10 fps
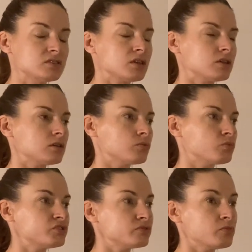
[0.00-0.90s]
that
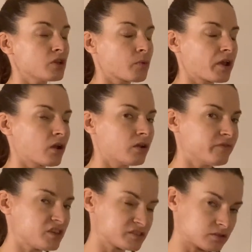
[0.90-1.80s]
we should be aware of
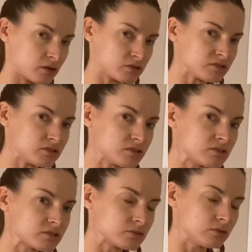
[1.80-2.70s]
as nurses